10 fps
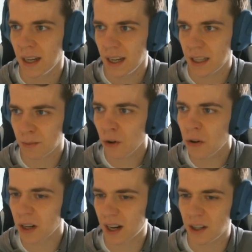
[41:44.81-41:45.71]
It's more
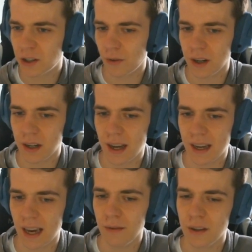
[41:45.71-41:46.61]
a card you want to like
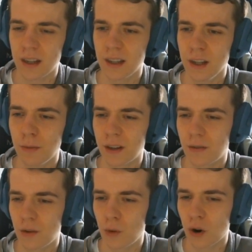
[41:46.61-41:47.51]
have in a little bit of
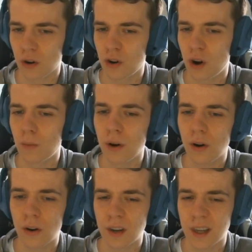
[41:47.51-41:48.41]
a more combo
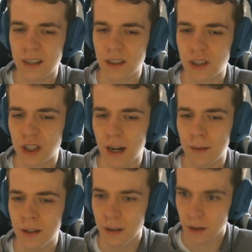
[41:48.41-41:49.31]
oriented
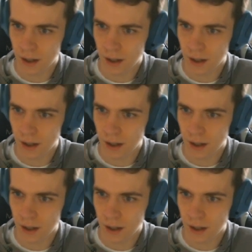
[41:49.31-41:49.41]
shaman.